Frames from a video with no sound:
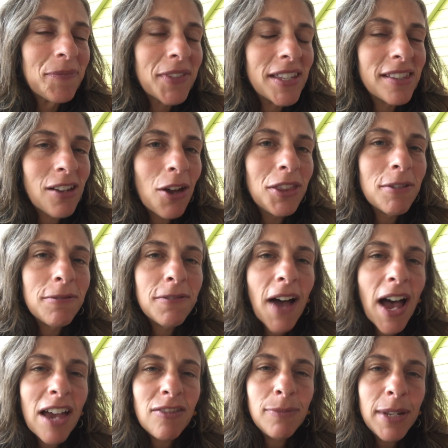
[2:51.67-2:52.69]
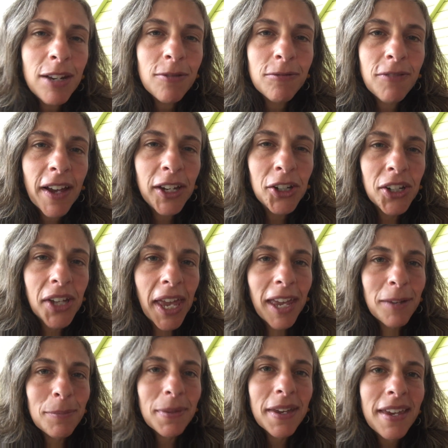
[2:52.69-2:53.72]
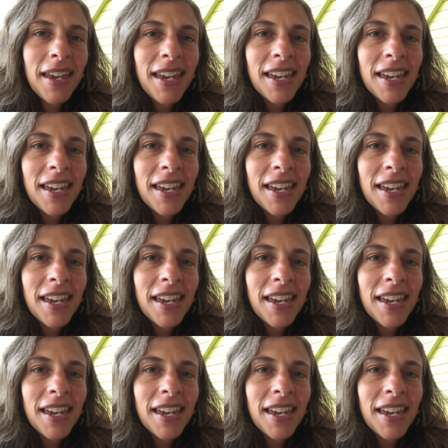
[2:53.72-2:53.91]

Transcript: it's called the 5-minute fire game.